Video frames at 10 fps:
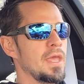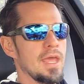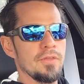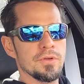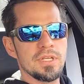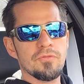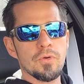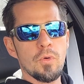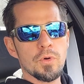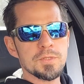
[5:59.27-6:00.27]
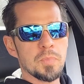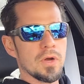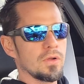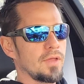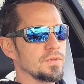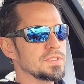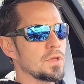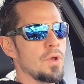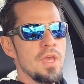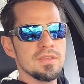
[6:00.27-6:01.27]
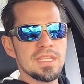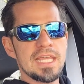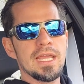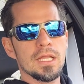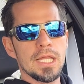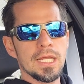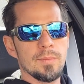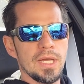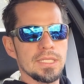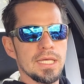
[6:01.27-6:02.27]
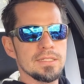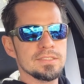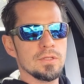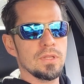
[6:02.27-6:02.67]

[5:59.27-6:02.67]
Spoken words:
And they're different horsepower levels. So the thing I like about that is, so